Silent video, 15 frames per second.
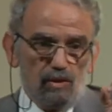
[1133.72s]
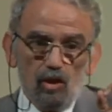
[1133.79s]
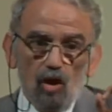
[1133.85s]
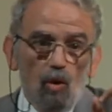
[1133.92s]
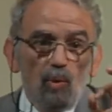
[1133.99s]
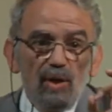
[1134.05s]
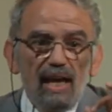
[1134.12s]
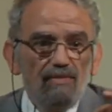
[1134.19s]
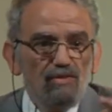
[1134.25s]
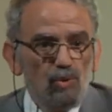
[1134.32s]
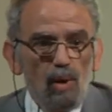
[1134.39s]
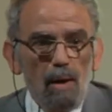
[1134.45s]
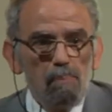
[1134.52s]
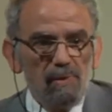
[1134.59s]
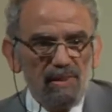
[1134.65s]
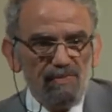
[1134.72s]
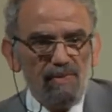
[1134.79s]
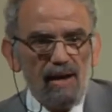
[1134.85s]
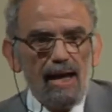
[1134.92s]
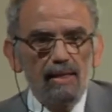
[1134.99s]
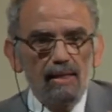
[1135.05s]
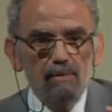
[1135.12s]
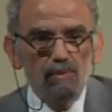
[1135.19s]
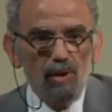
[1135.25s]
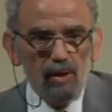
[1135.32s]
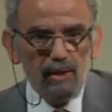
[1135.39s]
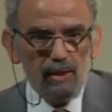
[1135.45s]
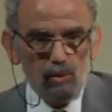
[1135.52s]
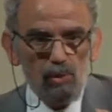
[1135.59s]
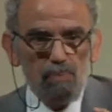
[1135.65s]
No, we have to amplify the
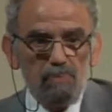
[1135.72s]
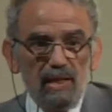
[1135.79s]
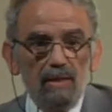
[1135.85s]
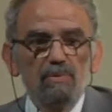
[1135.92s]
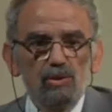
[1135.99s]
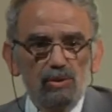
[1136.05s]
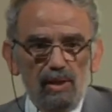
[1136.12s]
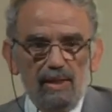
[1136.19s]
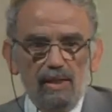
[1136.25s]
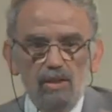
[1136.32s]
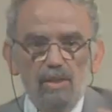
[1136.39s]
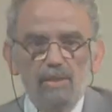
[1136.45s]
molecule previously in